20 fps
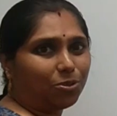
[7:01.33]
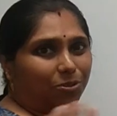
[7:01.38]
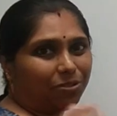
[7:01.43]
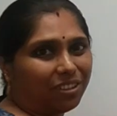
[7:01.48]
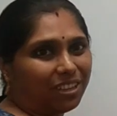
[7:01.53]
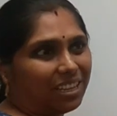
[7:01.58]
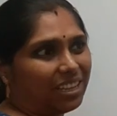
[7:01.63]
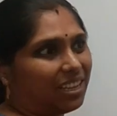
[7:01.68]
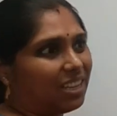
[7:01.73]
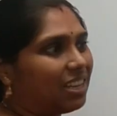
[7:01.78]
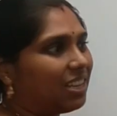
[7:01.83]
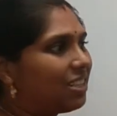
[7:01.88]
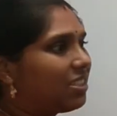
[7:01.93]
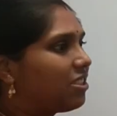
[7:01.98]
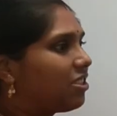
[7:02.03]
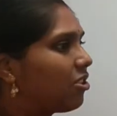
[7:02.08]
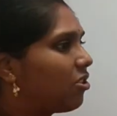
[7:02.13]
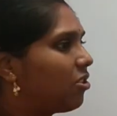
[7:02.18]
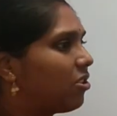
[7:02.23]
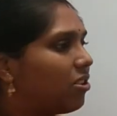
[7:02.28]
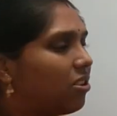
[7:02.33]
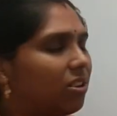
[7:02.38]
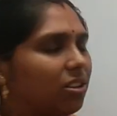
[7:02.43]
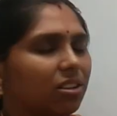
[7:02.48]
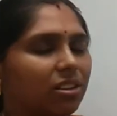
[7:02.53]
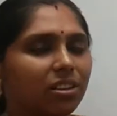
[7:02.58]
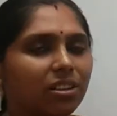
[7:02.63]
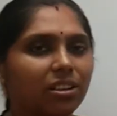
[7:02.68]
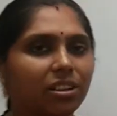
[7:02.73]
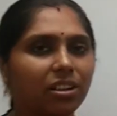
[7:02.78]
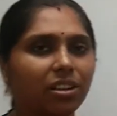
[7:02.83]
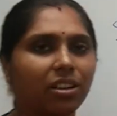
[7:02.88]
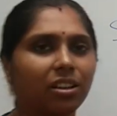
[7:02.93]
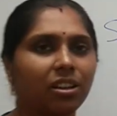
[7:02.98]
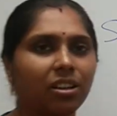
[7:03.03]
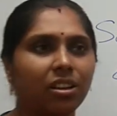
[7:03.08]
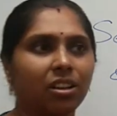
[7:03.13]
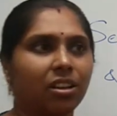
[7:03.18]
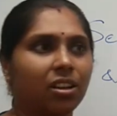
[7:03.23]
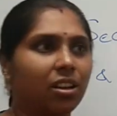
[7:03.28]
movies or
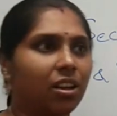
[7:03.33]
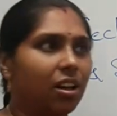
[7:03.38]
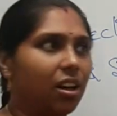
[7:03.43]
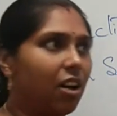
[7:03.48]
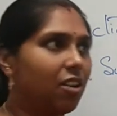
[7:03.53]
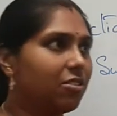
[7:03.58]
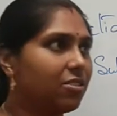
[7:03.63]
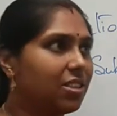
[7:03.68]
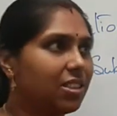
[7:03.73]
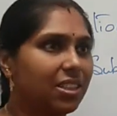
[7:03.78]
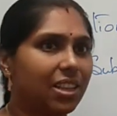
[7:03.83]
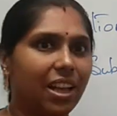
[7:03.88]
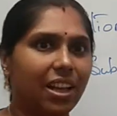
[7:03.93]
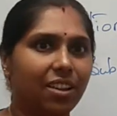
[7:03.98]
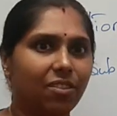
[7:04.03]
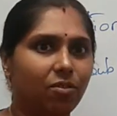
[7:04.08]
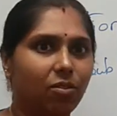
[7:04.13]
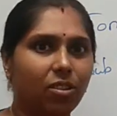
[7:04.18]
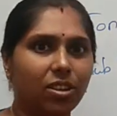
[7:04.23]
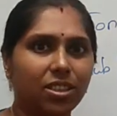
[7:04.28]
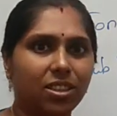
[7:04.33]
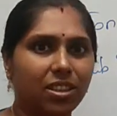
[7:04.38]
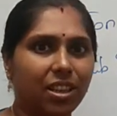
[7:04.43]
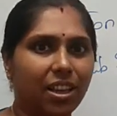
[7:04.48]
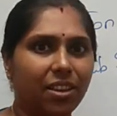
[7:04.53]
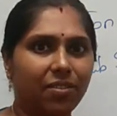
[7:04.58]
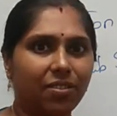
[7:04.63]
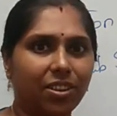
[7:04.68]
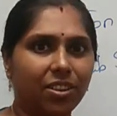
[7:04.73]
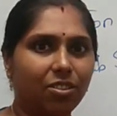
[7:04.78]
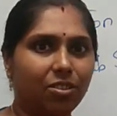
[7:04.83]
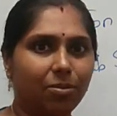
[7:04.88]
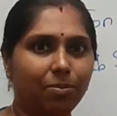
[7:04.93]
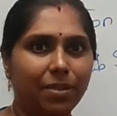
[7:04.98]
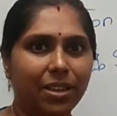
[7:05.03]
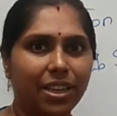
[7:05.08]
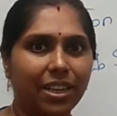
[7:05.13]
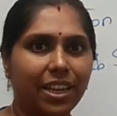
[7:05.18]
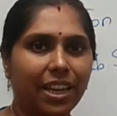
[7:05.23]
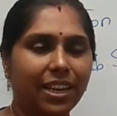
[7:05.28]
outside, whatsoever you'll
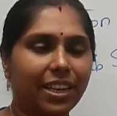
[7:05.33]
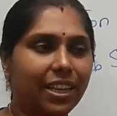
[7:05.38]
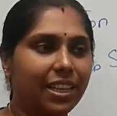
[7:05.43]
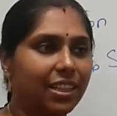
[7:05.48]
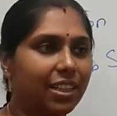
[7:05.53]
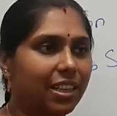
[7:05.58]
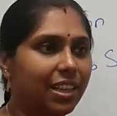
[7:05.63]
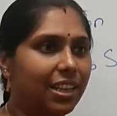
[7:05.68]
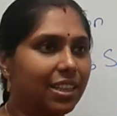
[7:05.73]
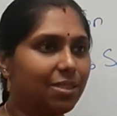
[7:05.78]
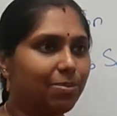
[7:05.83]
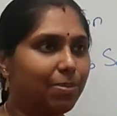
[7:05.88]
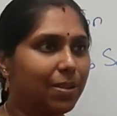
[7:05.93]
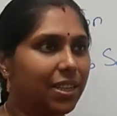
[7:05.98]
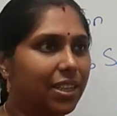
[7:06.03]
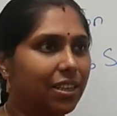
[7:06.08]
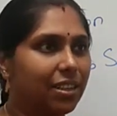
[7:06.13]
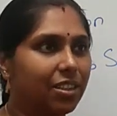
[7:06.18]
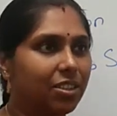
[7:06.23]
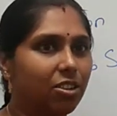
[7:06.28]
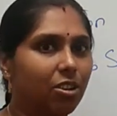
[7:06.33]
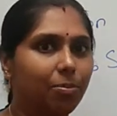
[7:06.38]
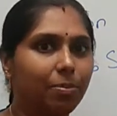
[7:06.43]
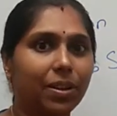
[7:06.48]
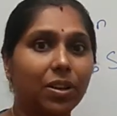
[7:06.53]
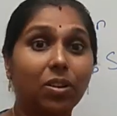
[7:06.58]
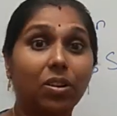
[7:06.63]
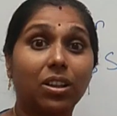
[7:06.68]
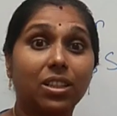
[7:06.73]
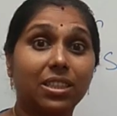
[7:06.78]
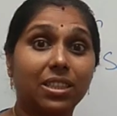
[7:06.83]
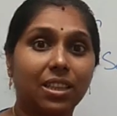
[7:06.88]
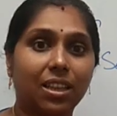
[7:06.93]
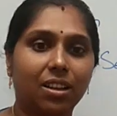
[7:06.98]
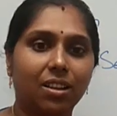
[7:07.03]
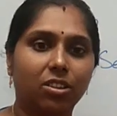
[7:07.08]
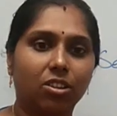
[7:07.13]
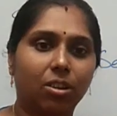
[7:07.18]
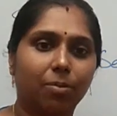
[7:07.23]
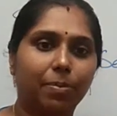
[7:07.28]
be getting these particular topics
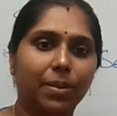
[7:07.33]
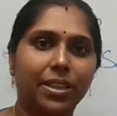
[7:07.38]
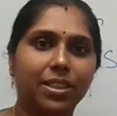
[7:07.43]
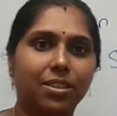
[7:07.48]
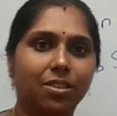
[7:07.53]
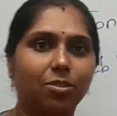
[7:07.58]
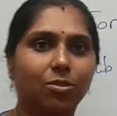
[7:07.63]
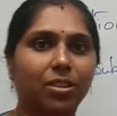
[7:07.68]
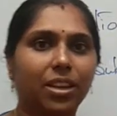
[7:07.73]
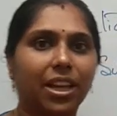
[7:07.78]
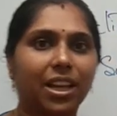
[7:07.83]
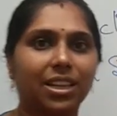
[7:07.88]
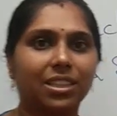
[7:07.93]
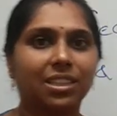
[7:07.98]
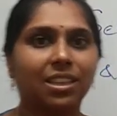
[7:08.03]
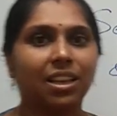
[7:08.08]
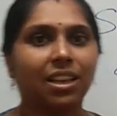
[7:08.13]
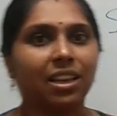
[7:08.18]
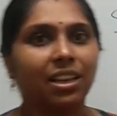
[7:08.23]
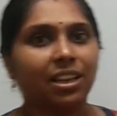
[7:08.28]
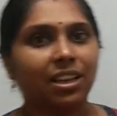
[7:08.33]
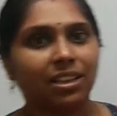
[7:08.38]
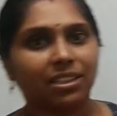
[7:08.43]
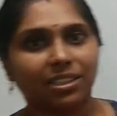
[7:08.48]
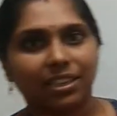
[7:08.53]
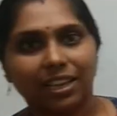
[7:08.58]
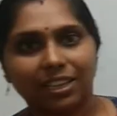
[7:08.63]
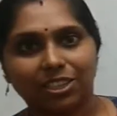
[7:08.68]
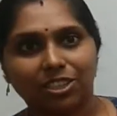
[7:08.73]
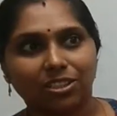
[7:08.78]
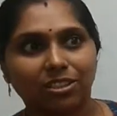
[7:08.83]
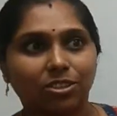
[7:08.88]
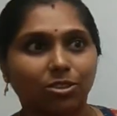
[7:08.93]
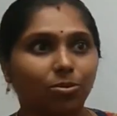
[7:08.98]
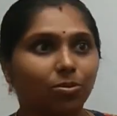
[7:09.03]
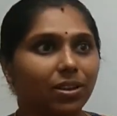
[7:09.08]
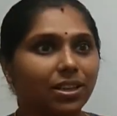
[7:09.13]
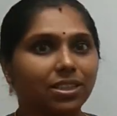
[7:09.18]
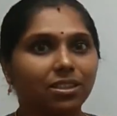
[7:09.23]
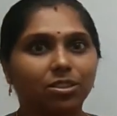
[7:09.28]
known as section
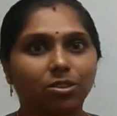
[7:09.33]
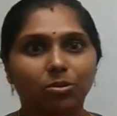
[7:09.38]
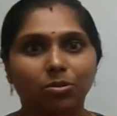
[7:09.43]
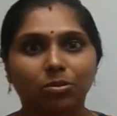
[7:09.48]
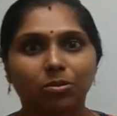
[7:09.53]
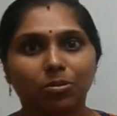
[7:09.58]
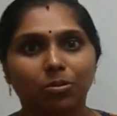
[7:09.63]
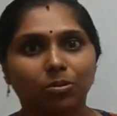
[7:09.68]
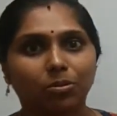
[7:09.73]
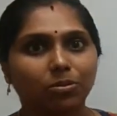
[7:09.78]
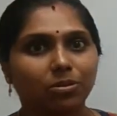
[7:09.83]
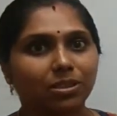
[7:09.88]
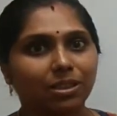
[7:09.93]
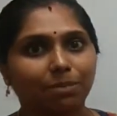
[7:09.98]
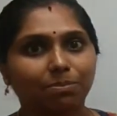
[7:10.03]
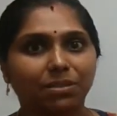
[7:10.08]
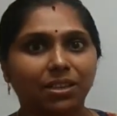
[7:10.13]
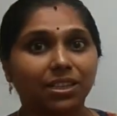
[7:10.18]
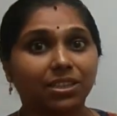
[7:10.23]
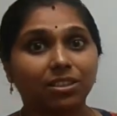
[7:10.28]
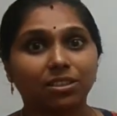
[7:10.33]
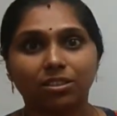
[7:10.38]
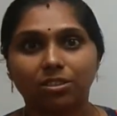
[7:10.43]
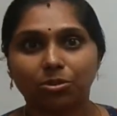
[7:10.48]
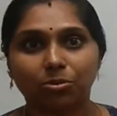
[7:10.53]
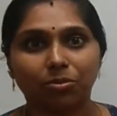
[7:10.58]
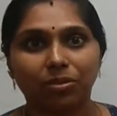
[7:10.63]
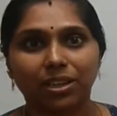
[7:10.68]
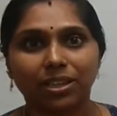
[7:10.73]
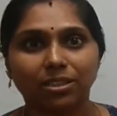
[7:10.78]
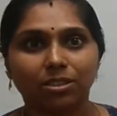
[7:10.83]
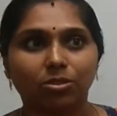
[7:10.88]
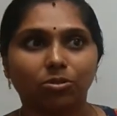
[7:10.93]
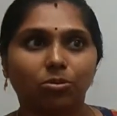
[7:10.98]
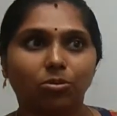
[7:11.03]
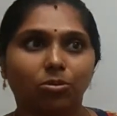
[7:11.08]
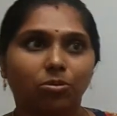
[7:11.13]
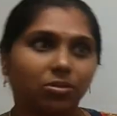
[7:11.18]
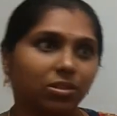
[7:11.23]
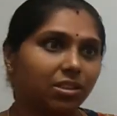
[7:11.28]
so and so, subsection so and
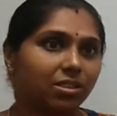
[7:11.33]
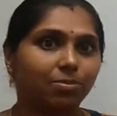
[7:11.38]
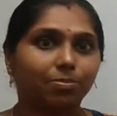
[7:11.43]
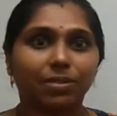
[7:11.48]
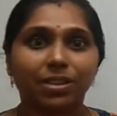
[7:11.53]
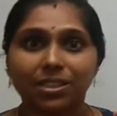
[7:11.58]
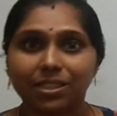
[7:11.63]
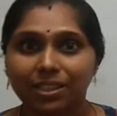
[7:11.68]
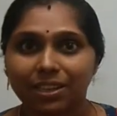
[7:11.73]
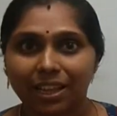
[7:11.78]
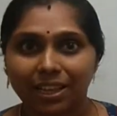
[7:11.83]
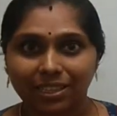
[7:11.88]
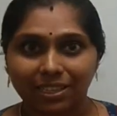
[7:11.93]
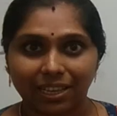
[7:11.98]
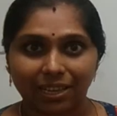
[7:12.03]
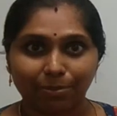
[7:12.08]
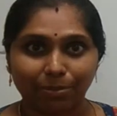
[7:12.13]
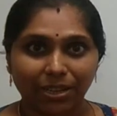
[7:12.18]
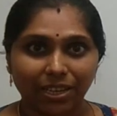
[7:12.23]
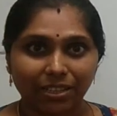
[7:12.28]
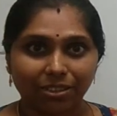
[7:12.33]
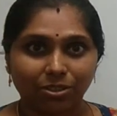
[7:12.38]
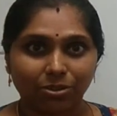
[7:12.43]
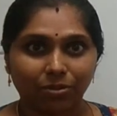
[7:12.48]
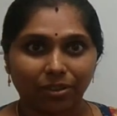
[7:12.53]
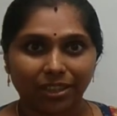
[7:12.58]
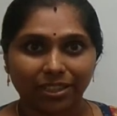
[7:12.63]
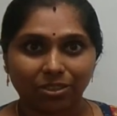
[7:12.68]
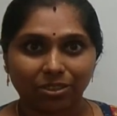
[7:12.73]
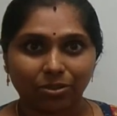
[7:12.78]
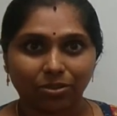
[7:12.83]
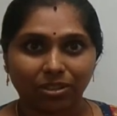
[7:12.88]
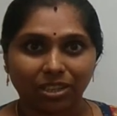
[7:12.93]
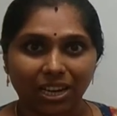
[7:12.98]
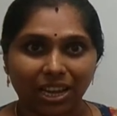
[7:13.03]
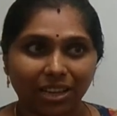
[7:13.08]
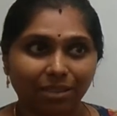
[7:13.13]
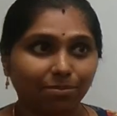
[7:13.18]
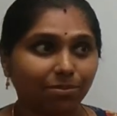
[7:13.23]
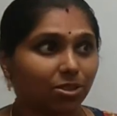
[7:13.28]
so, this person has committed so and so
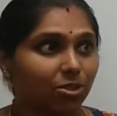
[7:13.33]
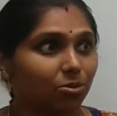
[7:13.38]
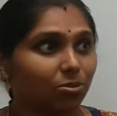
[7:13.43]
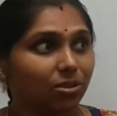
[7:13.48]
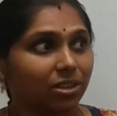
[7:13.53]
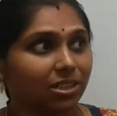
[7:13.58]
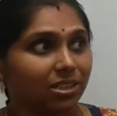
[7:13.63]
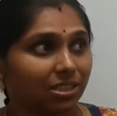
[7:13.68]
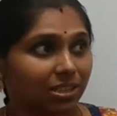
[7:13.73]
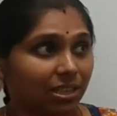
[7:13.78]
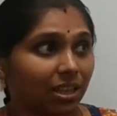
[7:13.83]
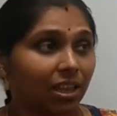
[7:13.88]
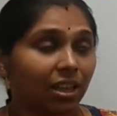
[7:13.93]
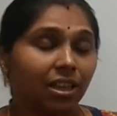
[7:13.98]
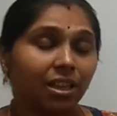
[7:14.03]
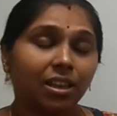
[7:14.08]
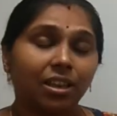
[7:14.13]
crime, so he's